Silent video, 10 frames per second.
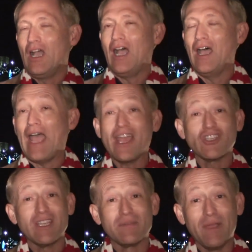
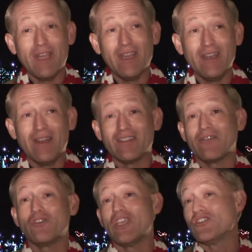Actually, it's been
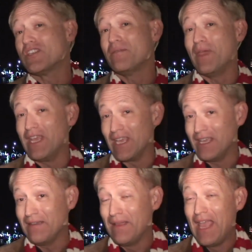several years in the making,
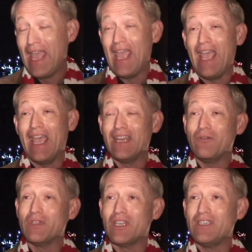and it
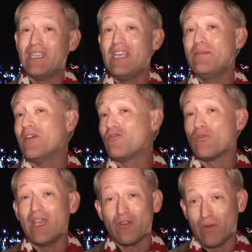was a team of
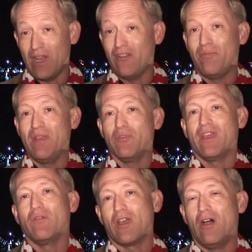great creative people
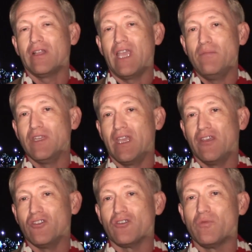that all came
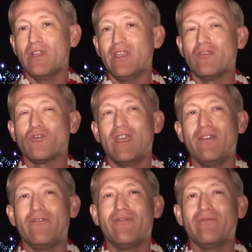together to really try to,
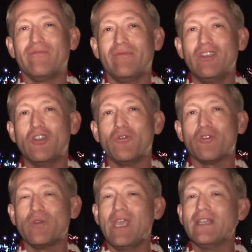
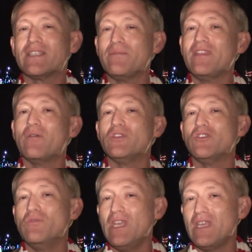create something that was
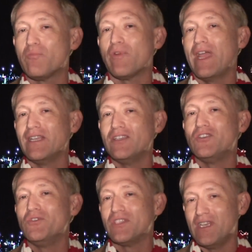unique, branded
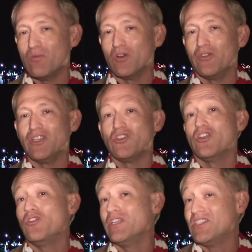to SeaWorld that you could
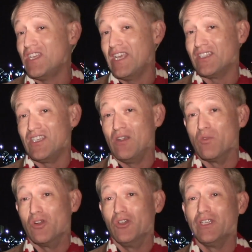only see at
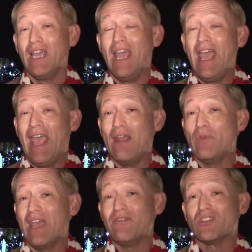SeaWorld. And we
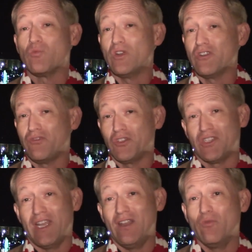have this wonderful
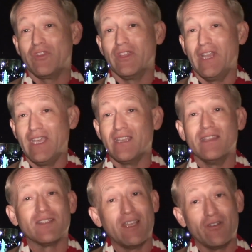setting with the lake in the
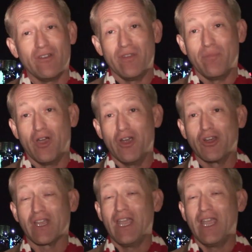center of the park,